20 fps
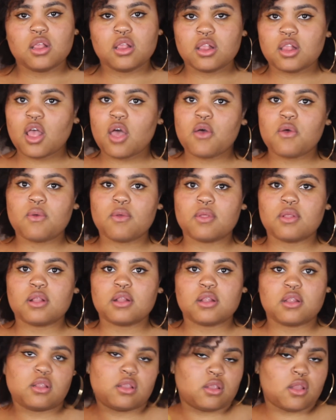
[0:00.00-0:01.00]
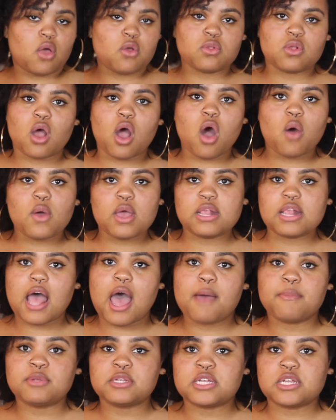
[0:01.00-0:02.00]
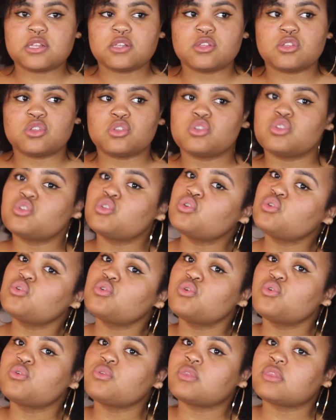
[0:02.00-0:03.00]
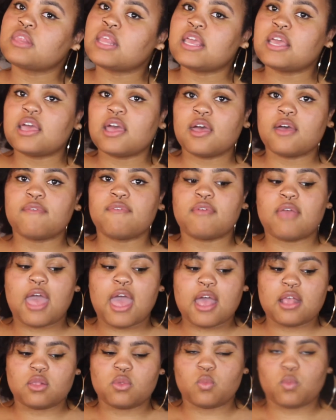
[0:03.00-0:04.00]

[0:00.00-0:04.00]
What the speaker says: So those are always options to think of as